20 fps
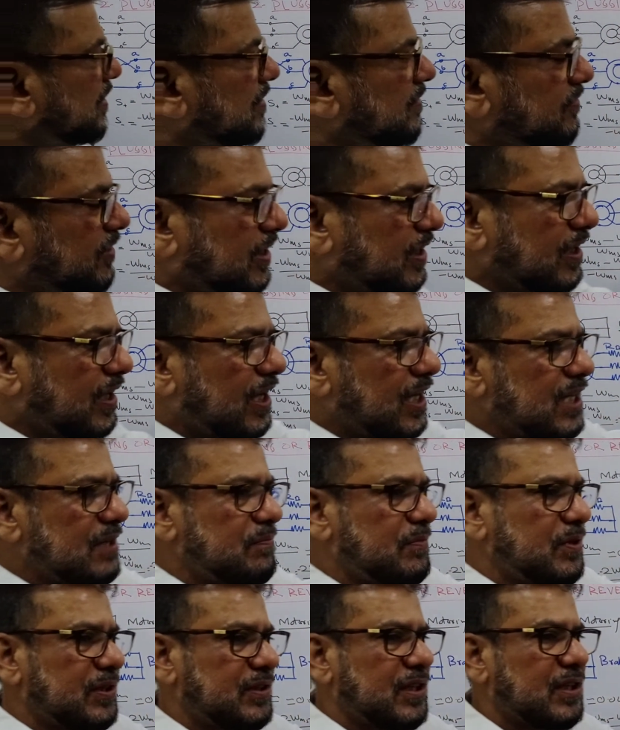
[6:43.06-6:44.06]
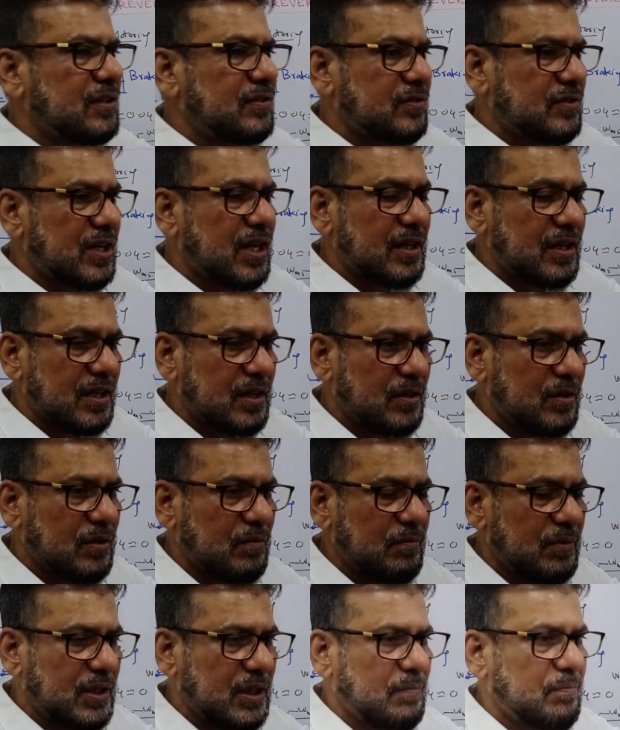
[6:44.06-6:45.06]
is very high, but
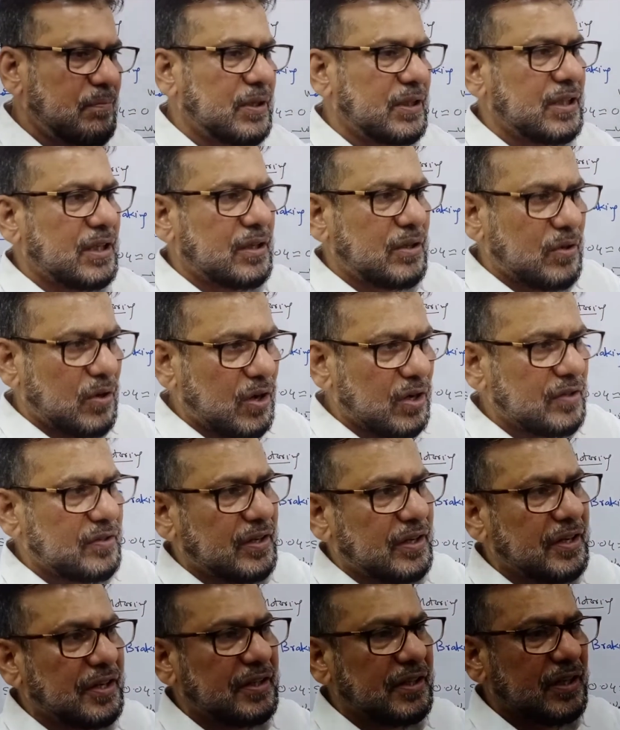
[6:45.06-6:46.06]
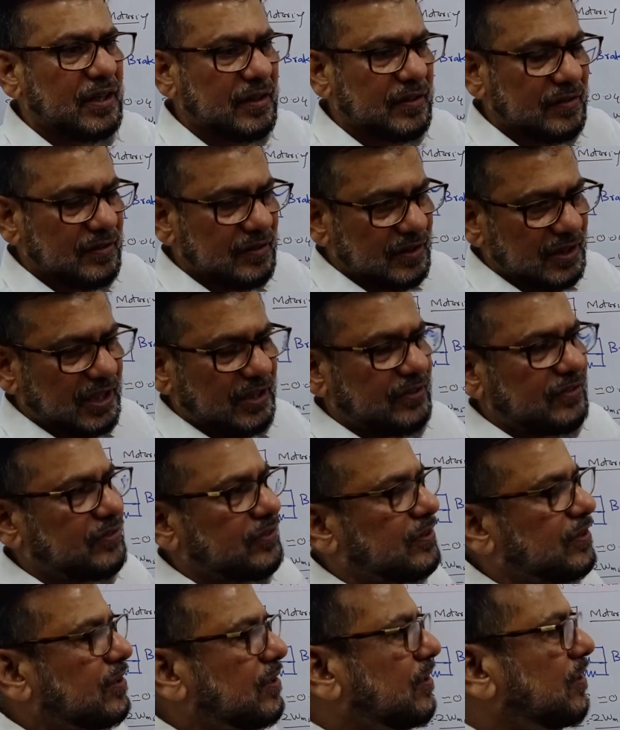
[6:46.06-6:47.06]
the torque generated is less.